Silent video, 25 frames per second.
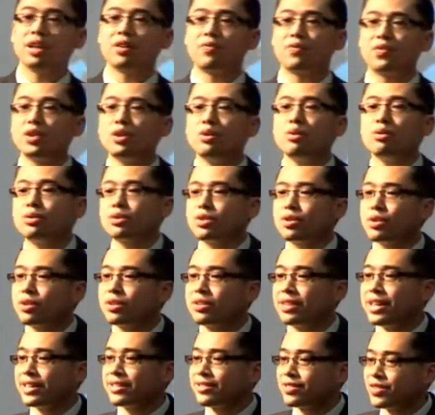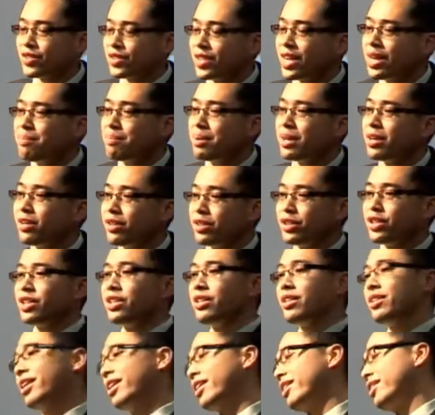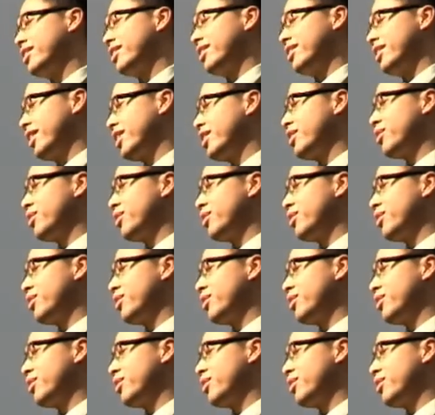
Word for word: if you took that same energy that,